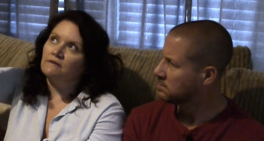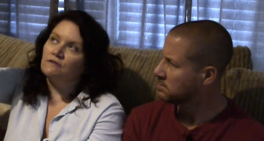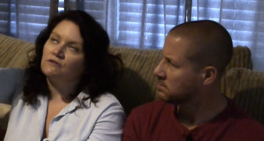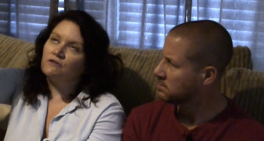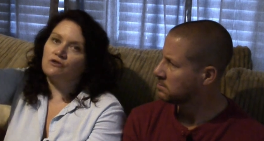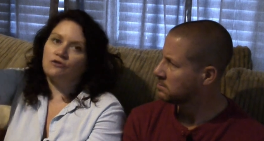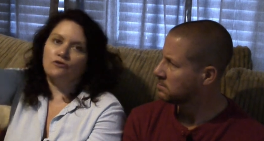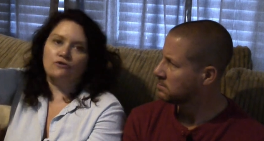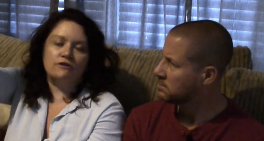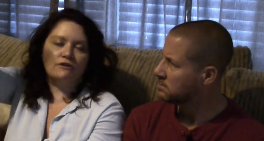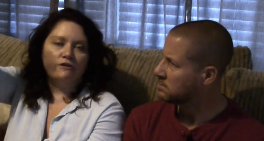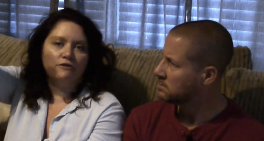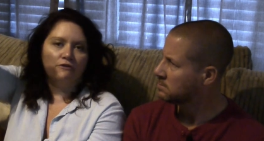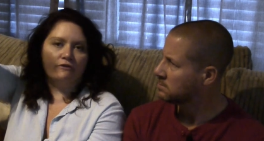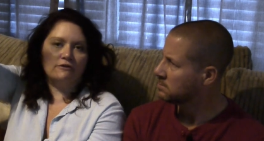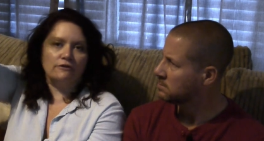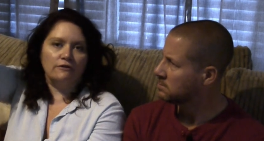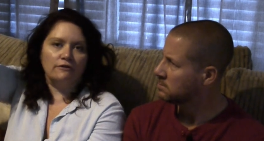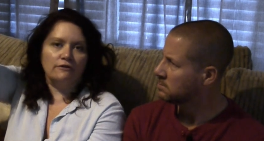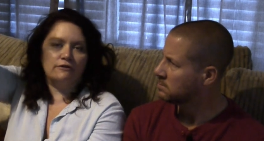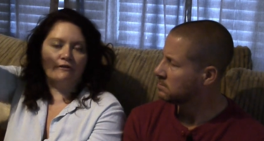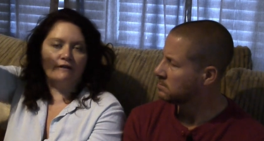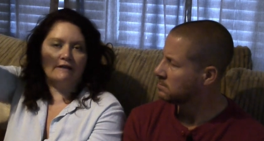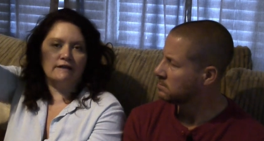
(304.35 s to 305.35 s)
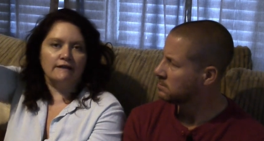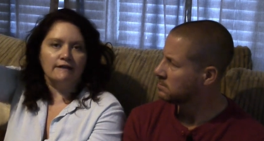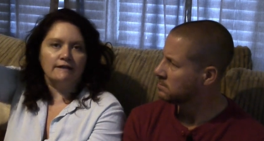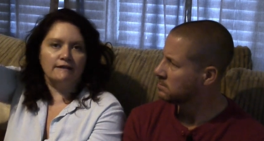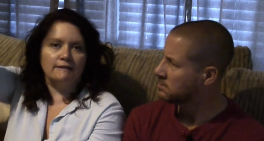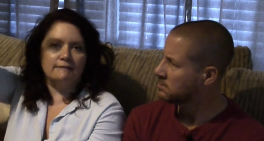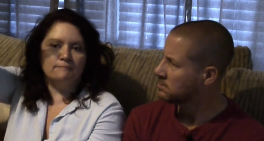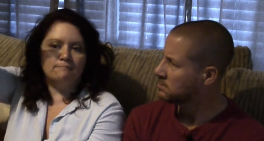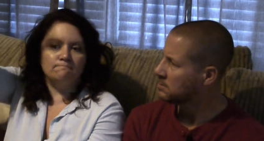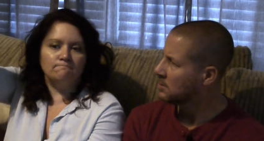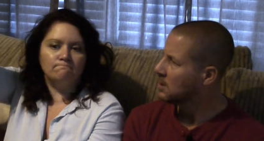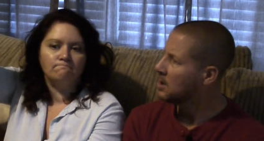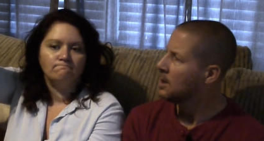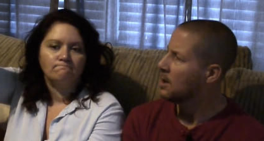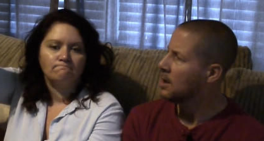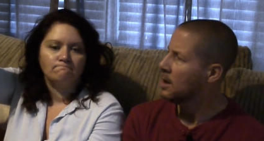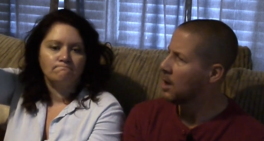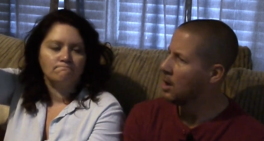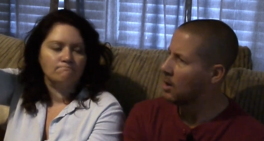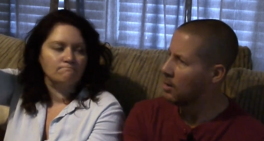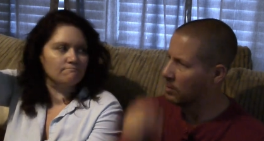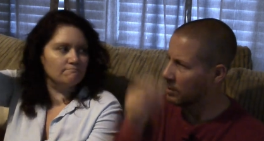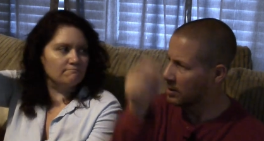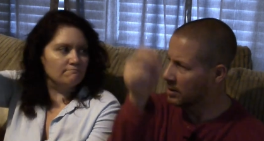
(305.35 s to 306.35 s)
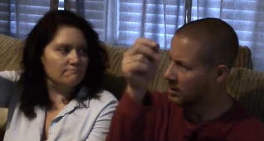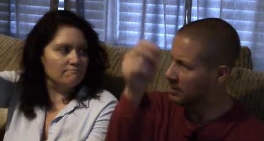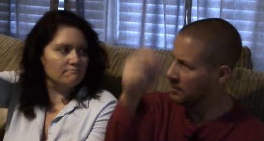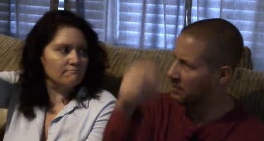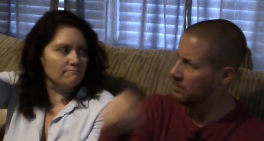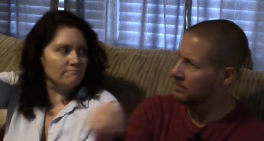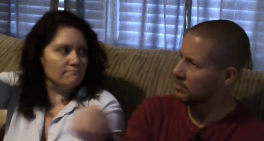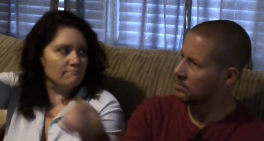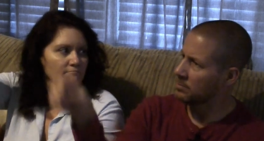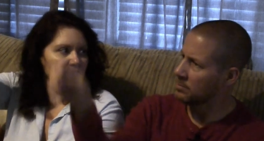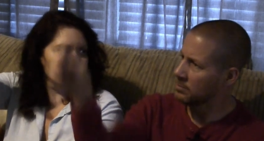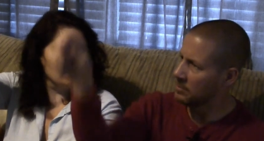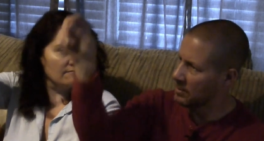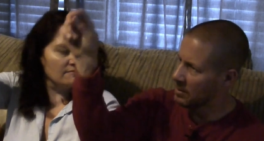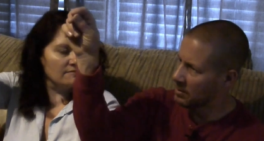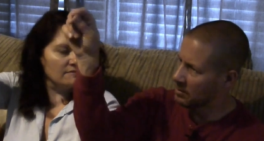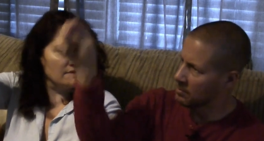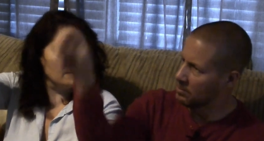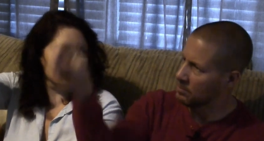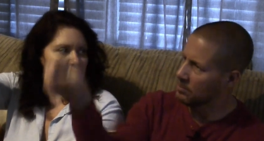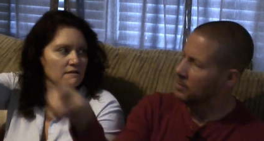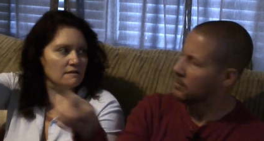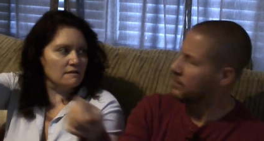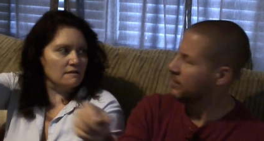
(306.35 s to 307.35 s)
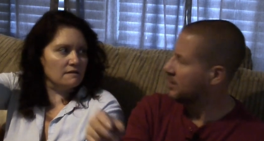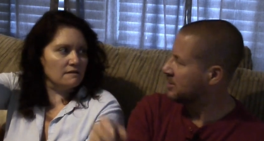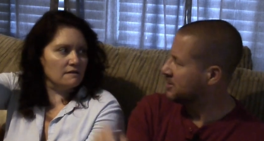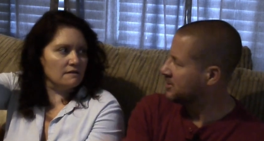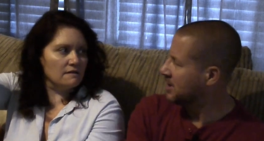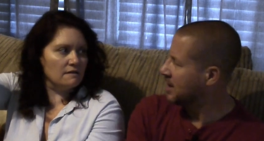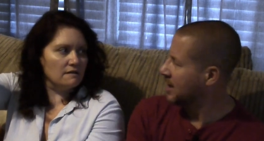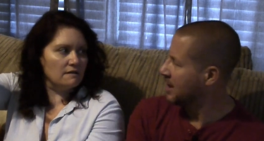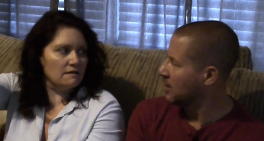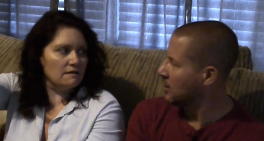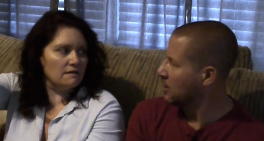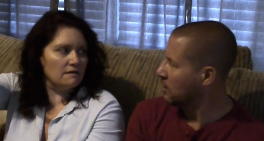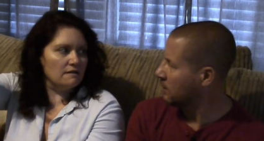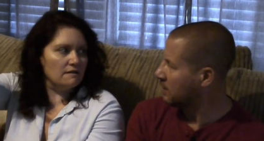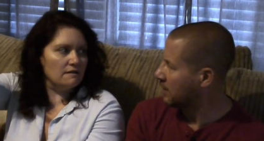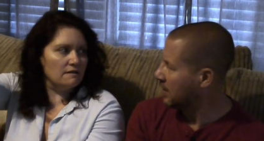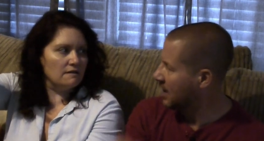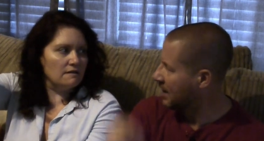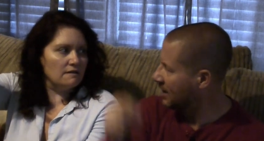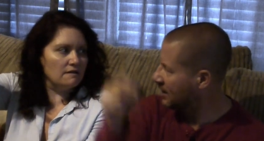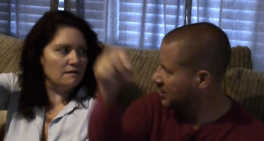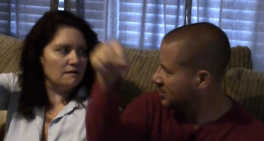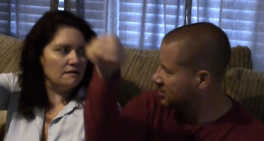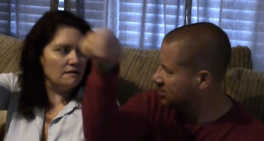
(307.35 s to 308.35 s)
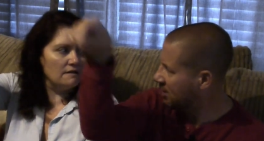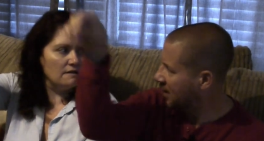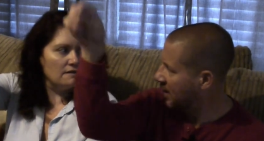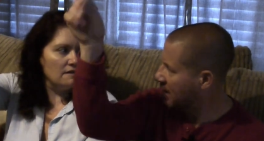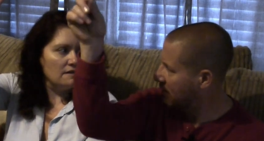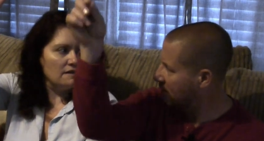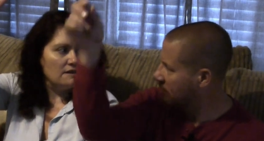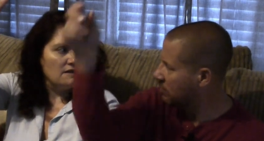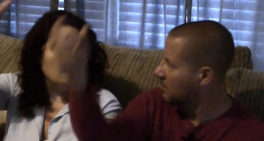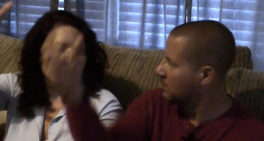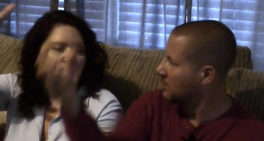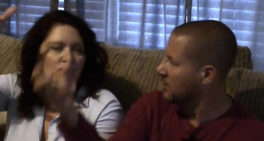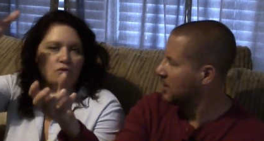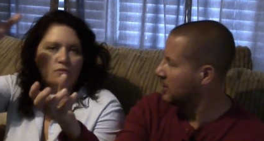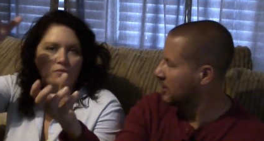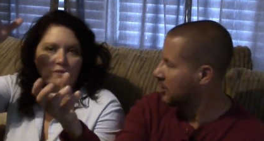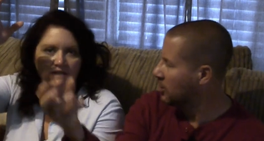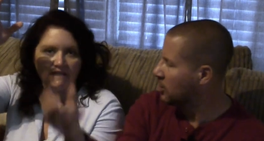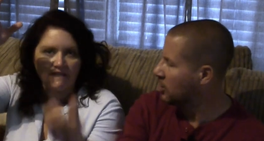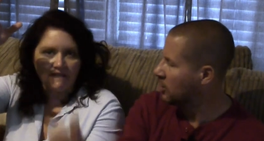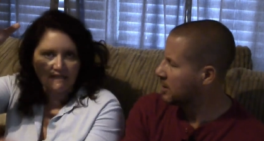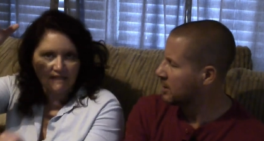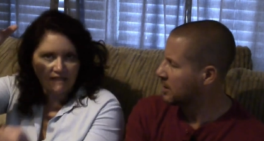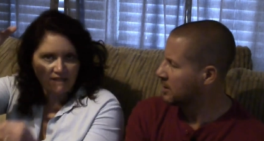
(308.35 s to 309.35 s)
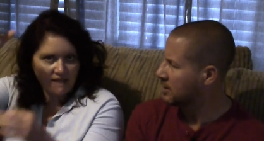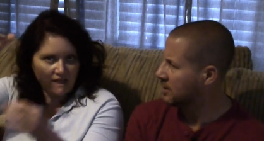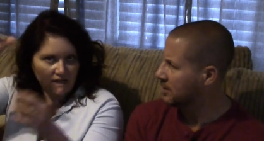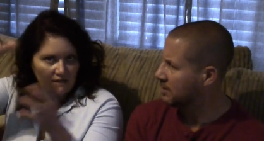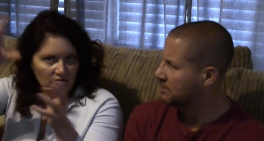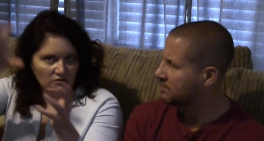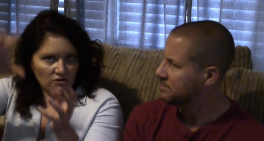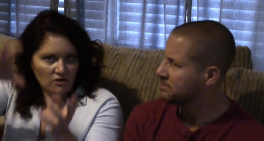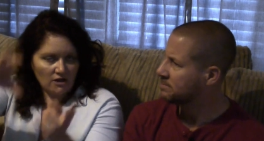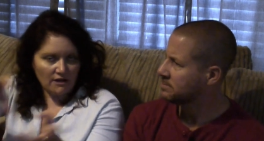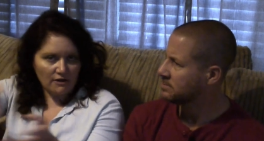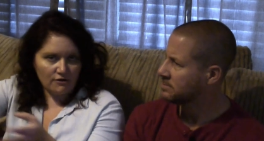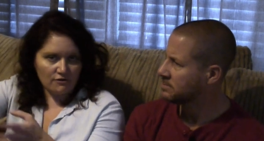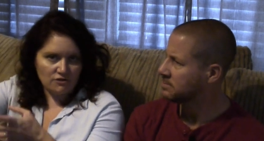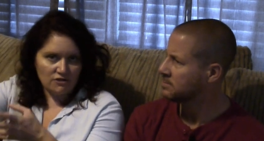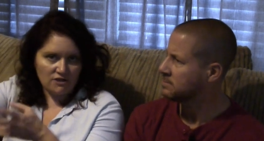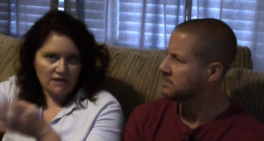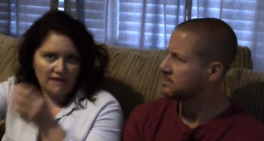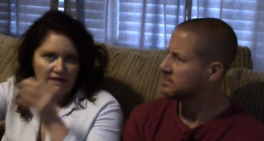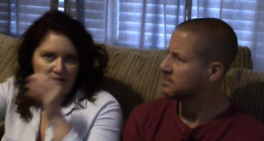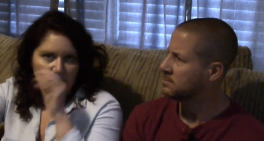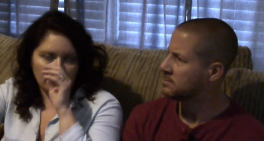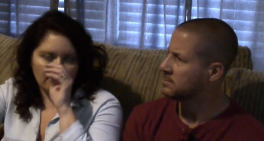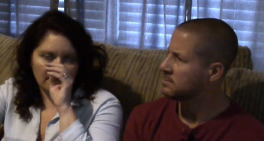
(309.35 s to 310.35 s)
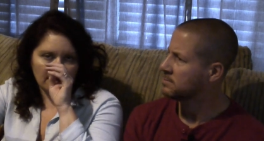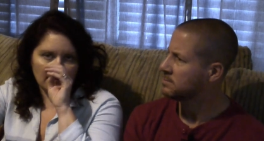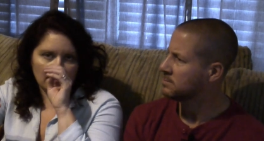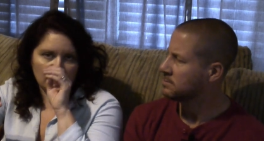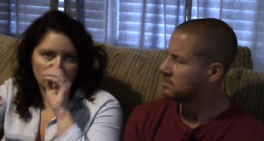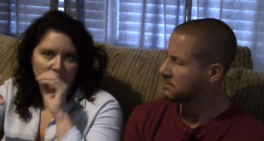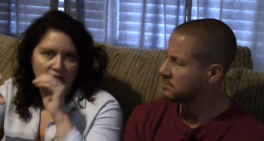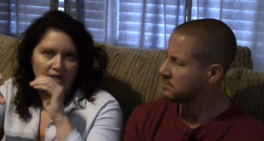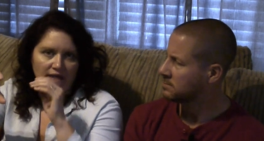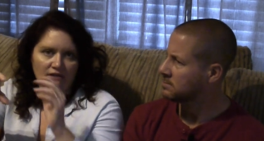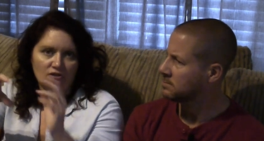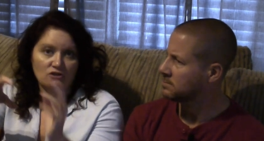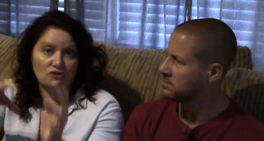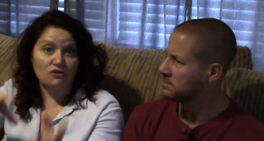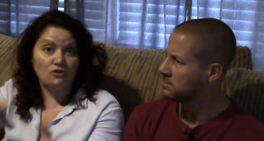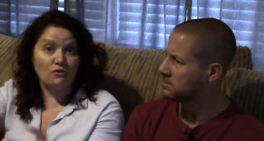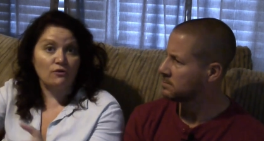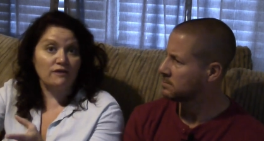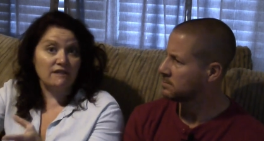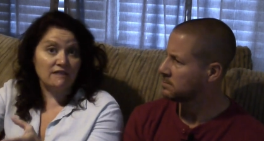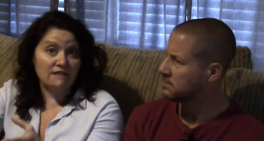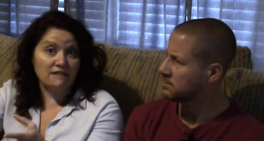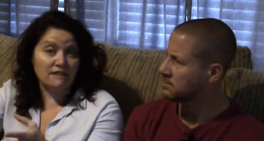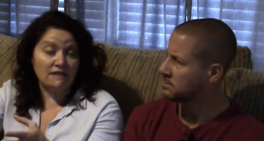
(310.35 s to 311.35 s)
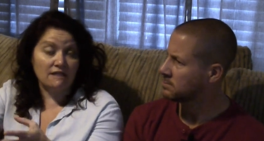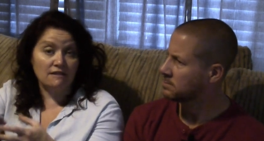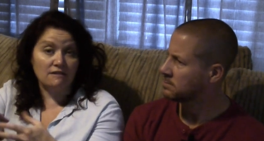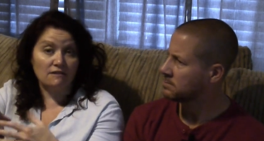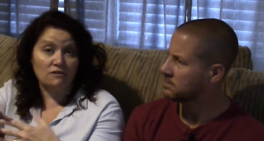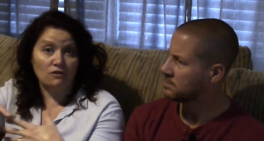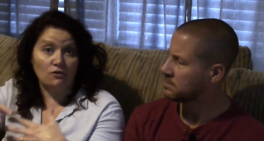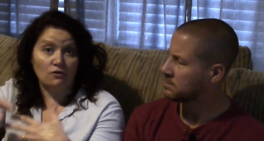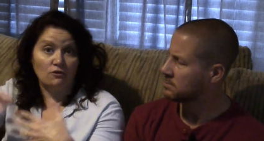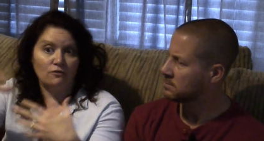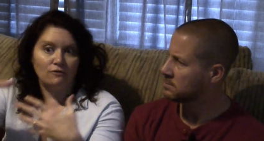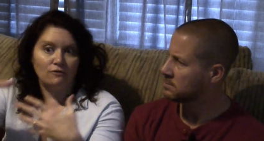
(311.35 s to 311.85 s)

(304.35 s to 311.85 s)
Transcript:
Speaker 1: circular. Um,
Speaker 2: oh, going move the chain over and hang the chain from. So we need to get a
Speaker 1: longer chain because we had shortened it, so